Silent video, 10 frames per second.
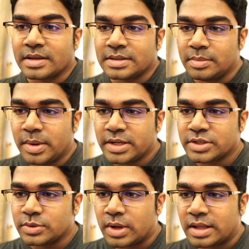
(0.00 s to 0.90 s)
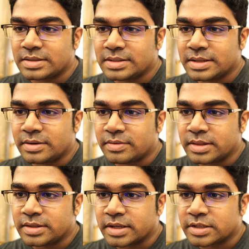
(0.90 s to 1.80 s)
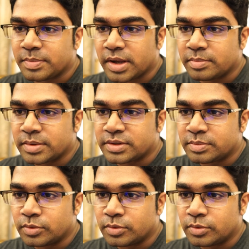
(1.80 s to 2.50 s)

I still managed to answer and run the experiment